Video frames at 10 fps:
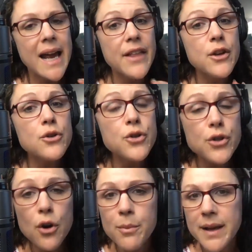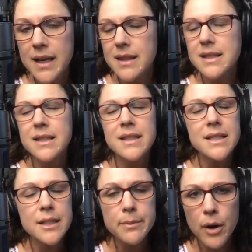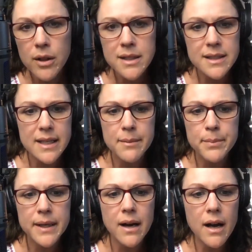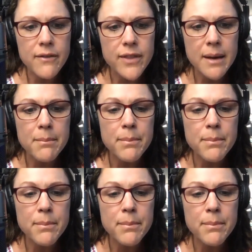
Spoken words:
And there's so many. This is the smallest sampling of them,